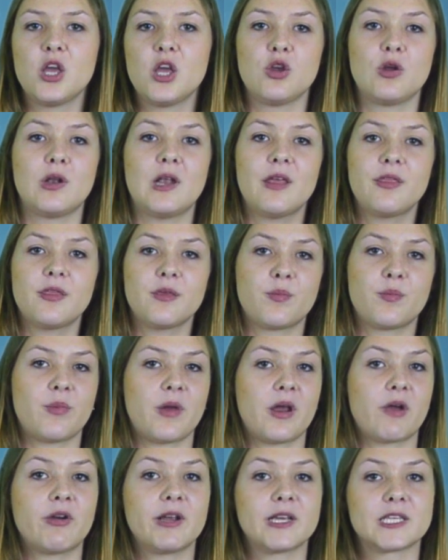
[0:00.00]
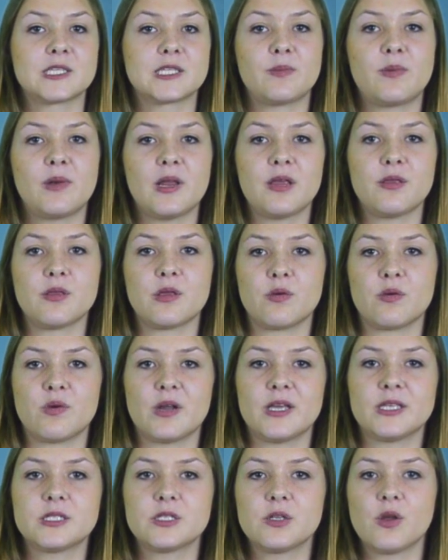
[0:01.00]
you let the pair explain the
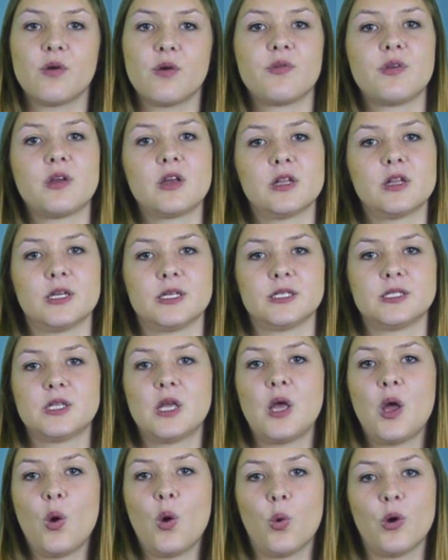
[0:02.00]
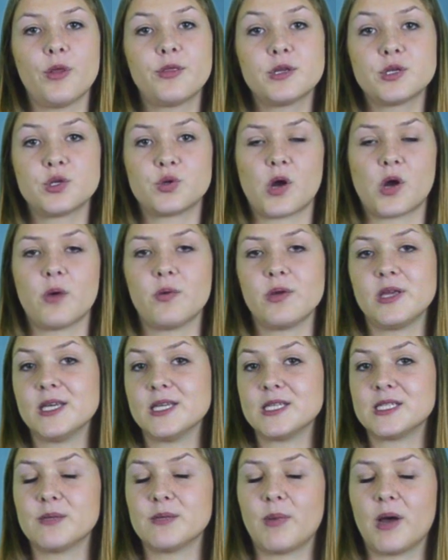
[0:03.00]
rest of the class what the drawing
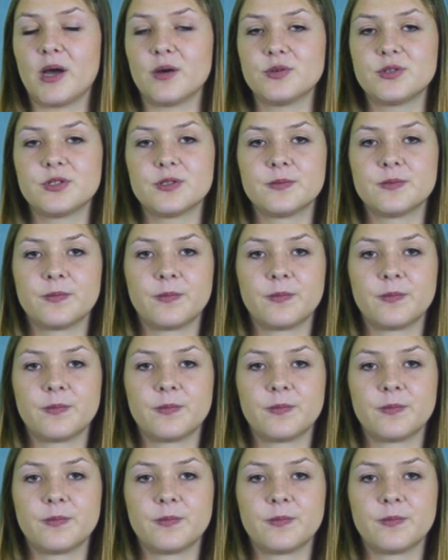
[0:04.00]
is about.